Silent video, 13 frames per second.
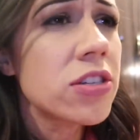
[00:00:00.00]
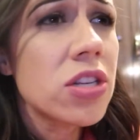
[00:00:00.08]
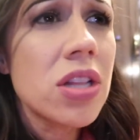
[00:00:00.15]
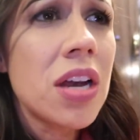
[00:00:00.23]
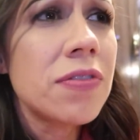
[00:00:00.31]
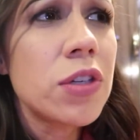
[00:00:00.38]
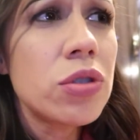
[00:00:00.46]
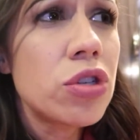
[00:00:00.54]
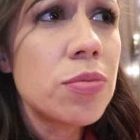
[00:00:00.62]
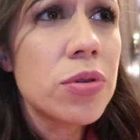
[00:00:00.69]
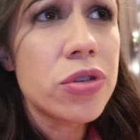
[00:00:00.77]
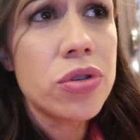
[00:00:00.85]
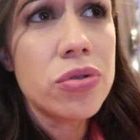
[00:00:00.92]
There's a lot of
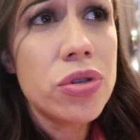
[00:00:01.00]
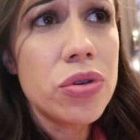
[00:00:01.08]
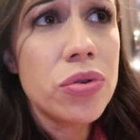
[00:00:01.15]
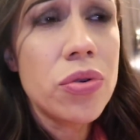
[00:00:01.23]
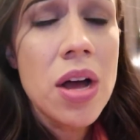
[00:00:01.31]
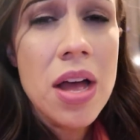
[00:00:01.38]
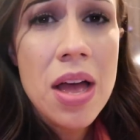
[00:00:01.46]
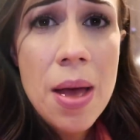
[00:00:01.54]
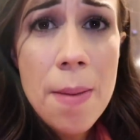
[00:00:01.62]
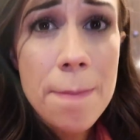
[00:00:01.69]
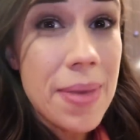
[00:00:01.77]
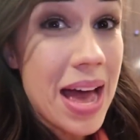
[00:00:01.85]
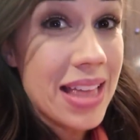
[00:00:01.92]
YouTubers who do
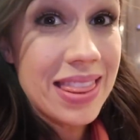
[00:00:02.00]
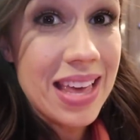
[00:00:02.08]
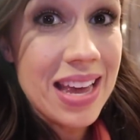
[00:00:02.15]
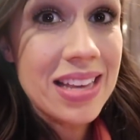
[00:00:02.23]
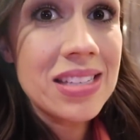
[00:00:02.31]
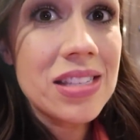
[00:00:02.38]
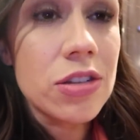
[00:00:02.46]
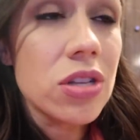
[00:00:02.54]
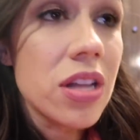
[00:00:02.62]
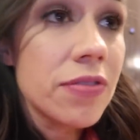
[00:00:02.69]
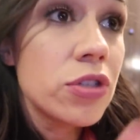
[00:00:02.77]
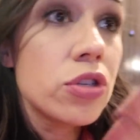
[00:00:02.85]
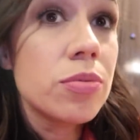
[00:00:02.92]
bad things. There's a
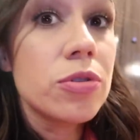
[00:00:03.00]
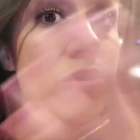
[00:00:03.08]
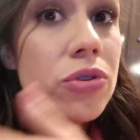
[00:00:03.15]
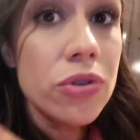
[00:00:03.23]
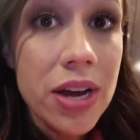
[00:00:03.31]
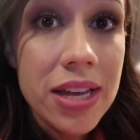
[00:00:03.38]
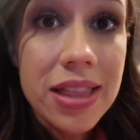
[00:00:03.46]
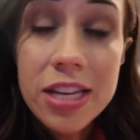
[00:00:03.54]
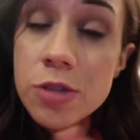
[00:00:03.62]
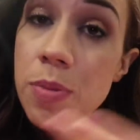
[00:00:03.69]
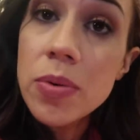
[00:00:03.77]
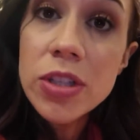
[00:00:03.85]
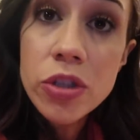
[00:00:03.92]
lot of YouTubers who do great
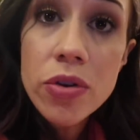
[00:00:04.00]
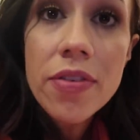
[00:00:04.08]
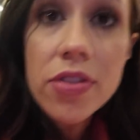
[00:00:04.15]
things, but we do